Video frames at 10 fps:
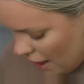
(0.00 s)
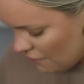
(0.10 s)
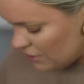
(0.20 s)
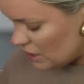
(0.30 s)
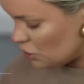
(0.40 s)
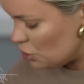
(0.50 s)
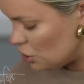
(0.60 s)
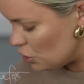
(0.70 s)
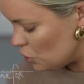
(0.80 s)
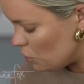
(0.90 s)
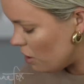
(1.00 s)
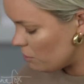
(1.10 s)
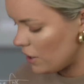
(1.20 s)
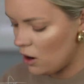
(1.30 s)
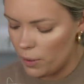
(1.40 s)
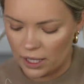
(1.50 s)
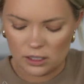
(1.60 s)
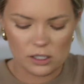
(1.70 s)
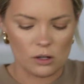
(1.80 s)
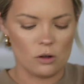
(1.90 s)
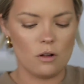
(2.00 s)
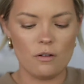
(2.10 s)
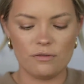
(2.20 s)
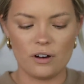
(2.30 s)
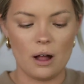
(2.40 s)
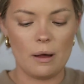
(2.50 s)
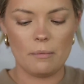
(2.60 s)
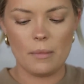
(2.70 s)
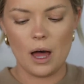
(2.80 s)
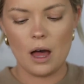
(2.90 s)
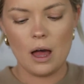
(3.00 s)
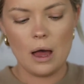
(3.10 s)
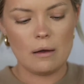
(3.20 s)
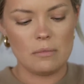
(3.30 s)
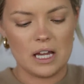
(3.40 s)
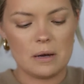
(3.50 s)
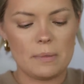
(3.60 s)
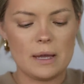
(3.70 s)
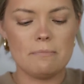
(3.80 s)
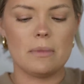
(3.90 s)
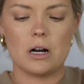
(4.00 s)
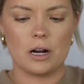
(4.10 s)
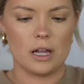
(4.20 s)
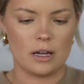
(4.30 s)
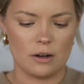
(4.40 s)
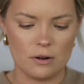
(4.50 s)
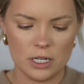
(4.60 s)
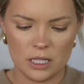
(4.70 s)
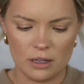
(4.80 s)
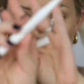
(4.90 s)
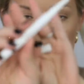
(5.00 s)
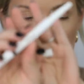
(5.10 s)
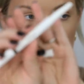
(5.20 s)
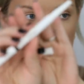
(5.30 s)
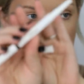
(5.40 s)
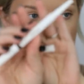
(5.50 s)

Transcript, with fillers: I have this new brow pencil from Makeup by Mario. It looks like